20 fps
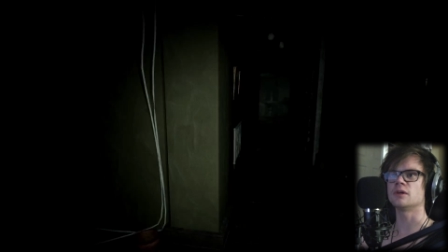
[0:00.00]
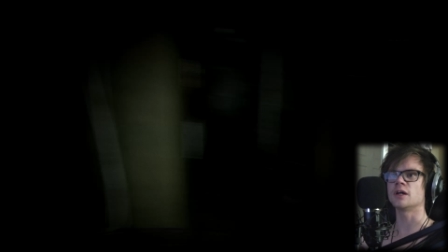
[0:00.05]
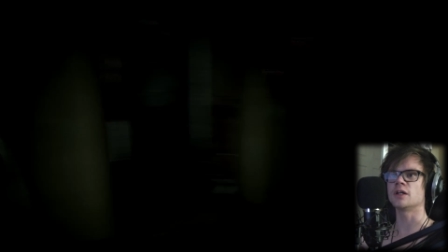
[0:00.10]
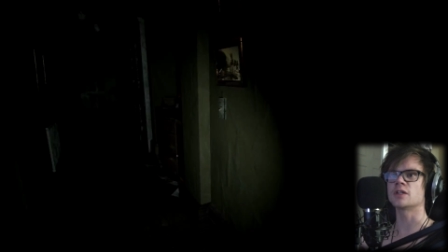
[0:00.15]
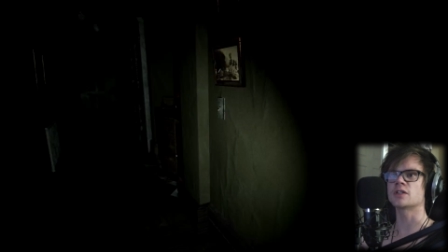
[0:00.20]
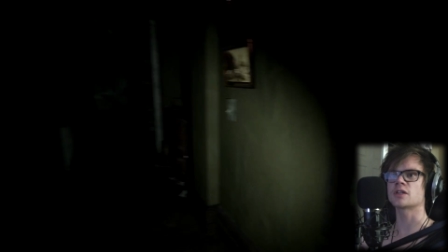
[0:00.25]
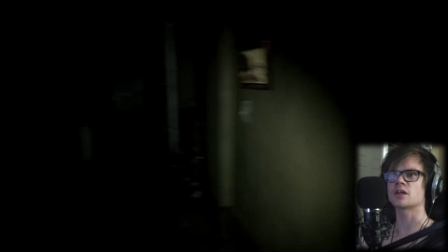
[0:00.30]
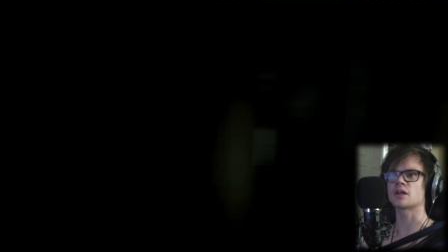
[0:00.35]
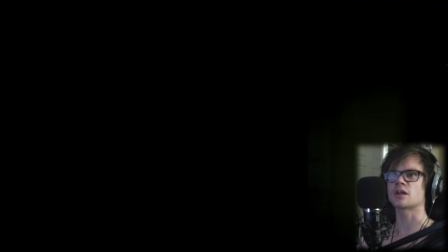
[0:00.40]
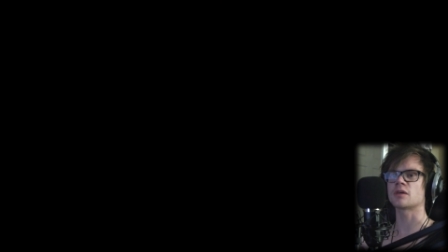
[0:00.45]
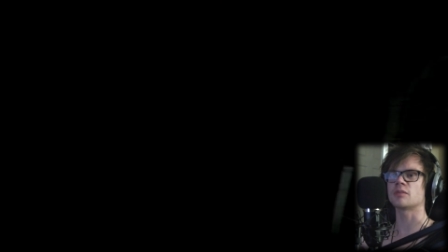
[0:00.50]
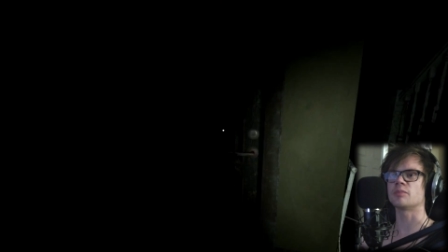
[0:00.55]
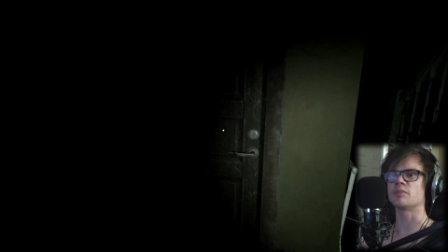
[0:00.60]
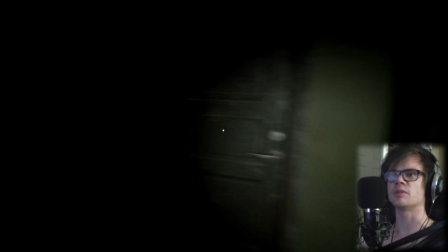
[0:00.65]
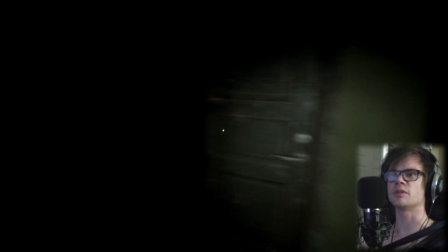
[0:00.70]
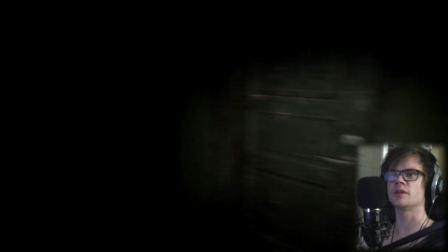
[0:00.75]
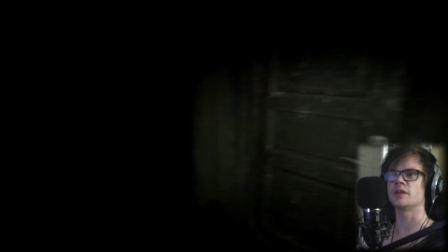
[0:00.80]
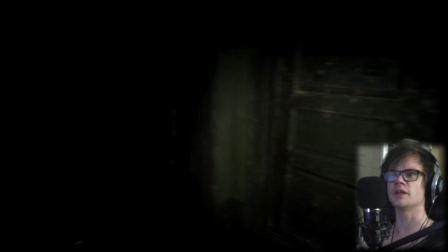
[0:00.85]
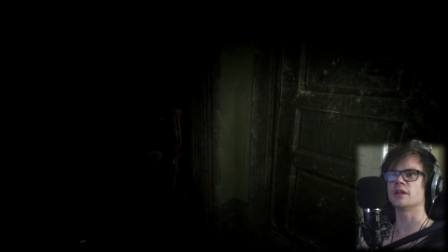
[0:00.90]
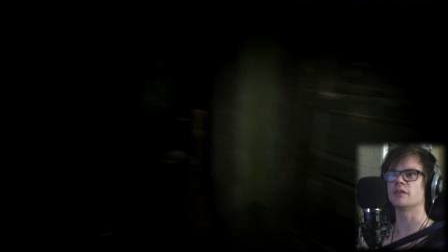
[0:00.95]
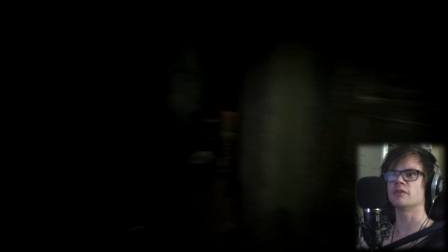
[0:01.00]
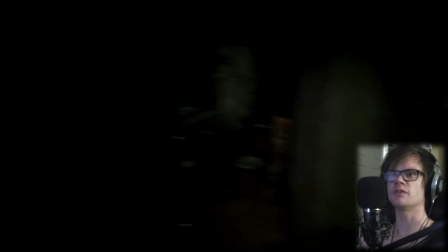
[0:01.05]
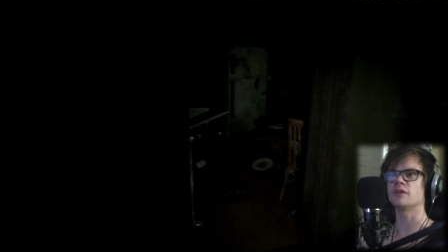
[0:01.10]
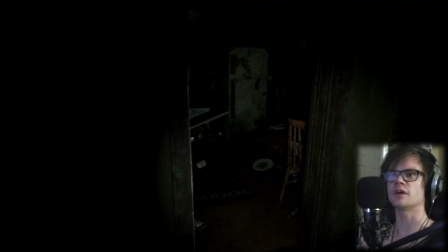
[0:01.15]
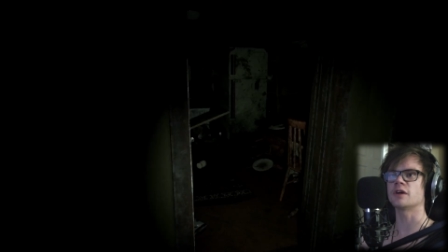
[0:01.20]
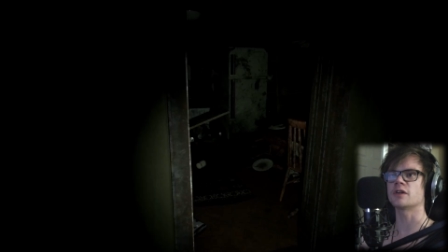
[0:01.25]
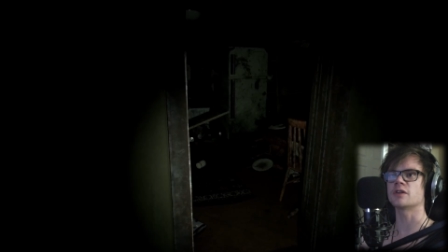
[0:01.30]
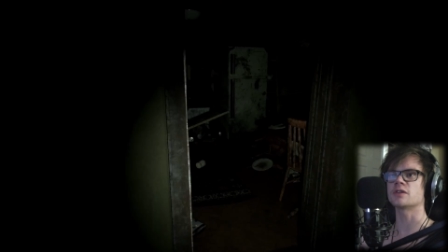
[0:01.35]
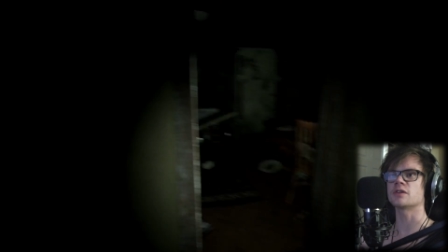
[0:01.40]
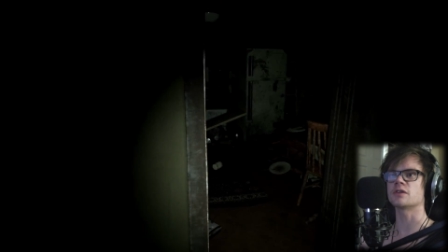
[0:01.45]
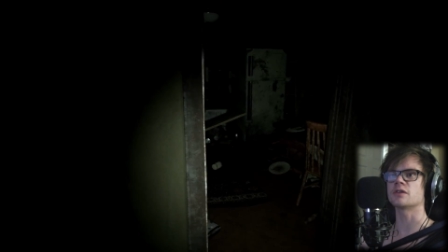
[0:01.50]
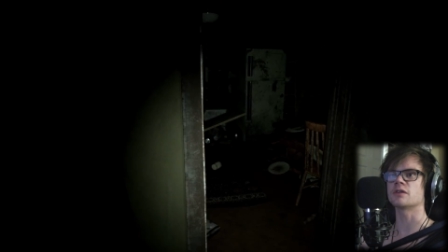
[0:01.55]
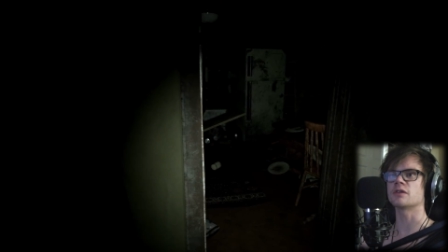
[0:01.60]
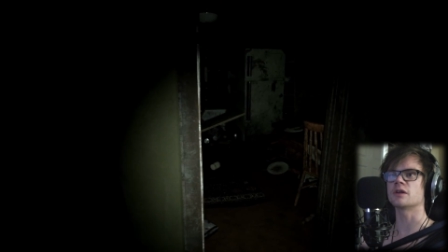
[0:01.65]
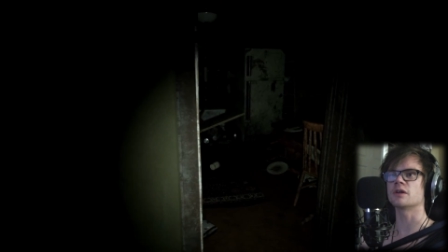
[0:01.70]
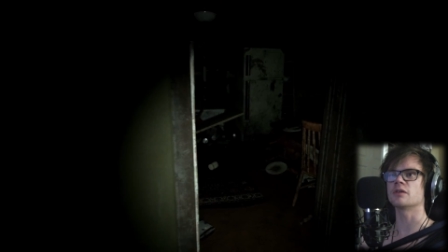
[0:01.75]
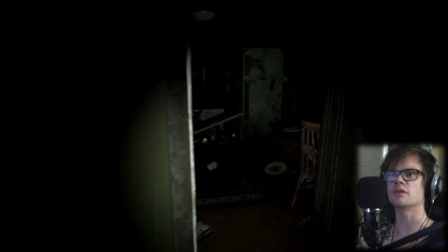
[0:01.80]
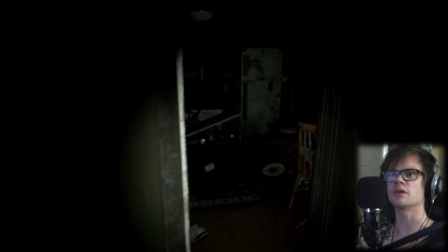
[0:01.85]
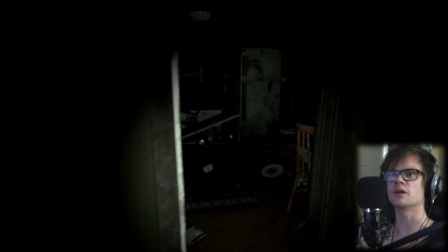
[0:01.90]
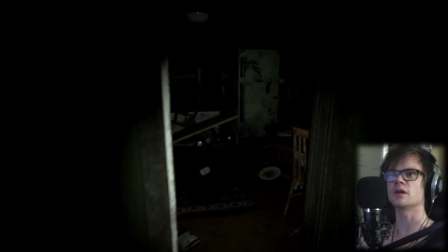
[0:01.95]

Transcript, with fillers: I just got completely fucking turned around.